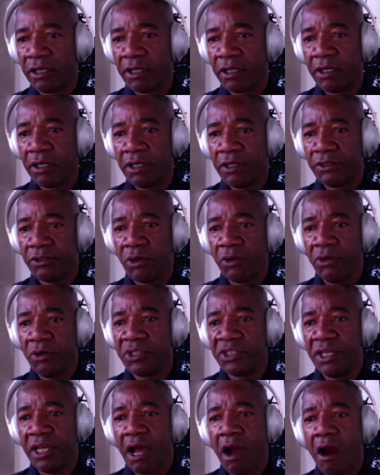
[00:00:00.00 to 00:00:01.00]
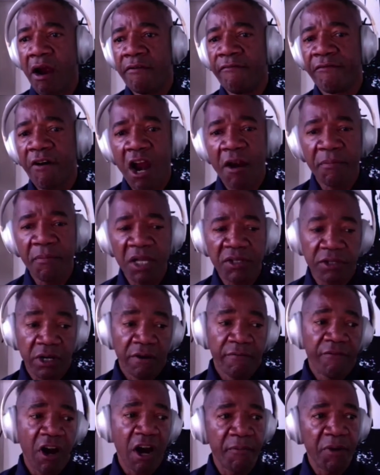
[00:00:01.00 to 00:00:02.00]
Mm-hmm. So you see our environments are
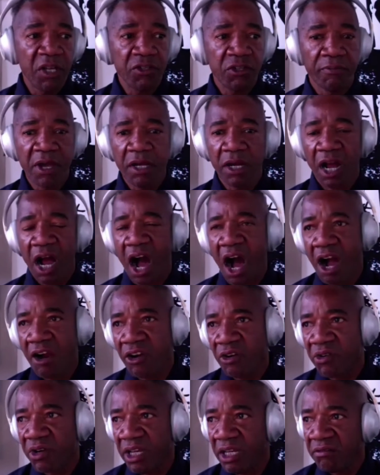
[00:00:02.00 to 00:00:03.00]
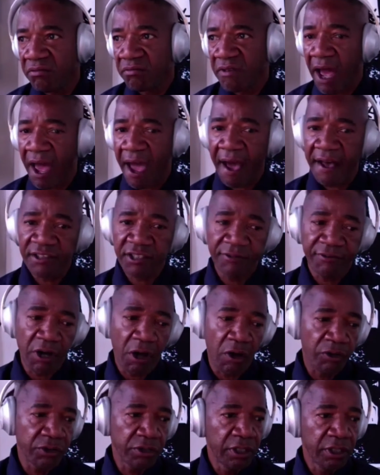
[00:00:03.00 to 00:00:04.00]
made of concrete,
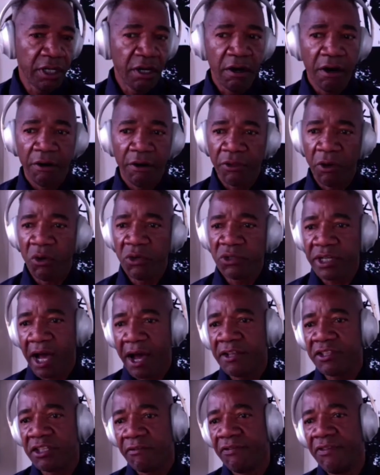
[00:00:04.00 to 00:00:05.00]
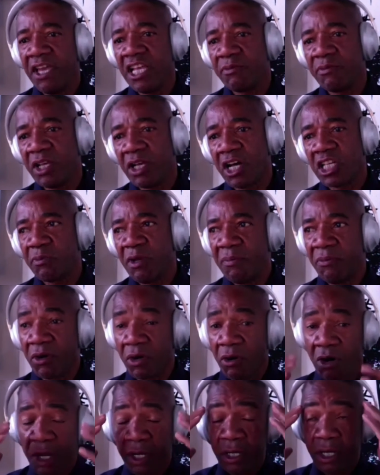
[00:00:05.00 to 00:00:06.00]
asphalt, those kinds of things, because people are
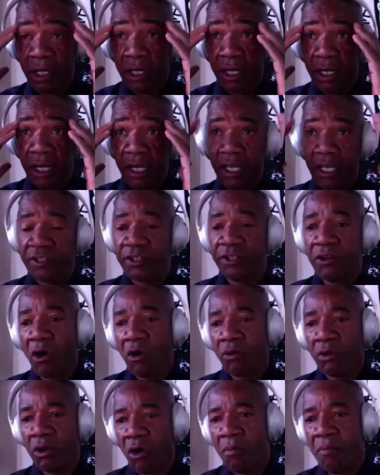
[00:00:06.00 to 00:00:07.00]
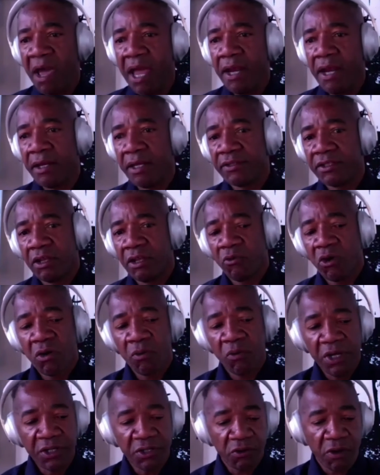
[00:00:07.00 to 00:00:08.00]
going, it's no low maintenance. And what
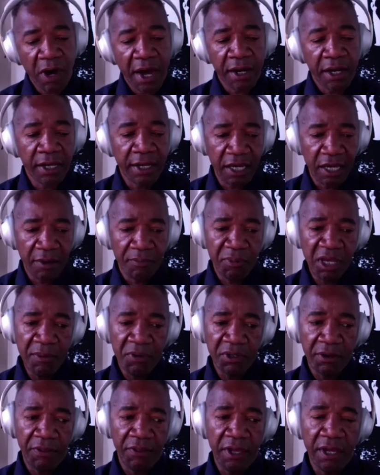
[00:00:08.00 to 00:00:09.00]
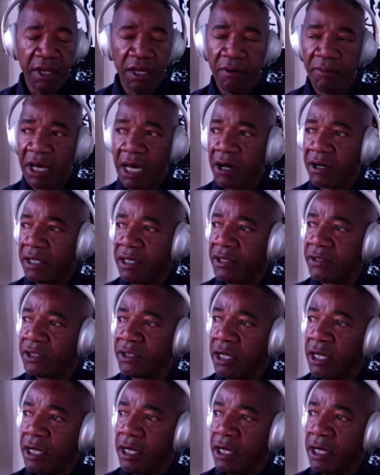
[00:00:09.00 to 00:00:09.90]
we try to get people to think about is,